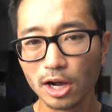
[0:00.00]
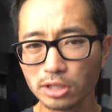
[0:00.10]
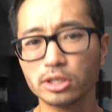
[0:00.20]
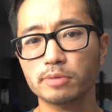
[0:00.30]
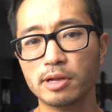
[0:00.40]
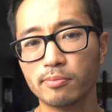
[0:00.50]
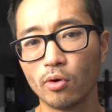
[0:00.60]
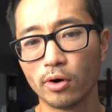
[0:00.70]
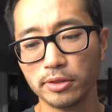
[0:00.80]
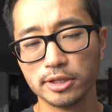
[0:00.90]
a little bit
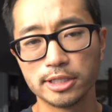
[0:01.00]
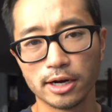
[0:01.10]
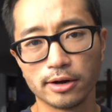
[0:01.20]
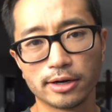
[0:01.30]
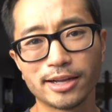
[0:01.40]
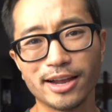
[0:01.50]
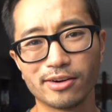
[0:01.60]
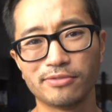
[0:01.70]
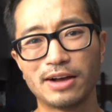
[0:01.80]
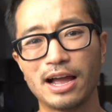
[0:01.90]
more in the Terra
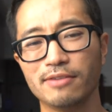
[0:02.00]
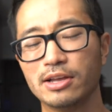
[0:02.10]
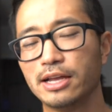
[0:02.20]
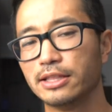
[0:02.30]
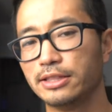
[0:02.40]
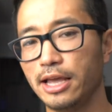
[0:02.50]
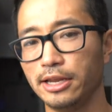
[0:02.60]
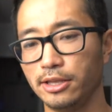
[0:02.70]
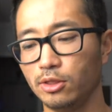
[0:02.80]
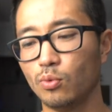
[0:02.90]
Kiger 5
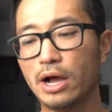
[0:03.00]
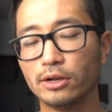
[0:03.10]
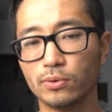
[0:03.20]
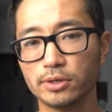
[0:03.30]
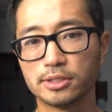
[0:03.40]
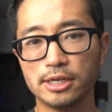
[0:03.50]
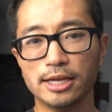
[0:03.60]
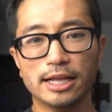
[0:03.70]
than in the Wild Horse.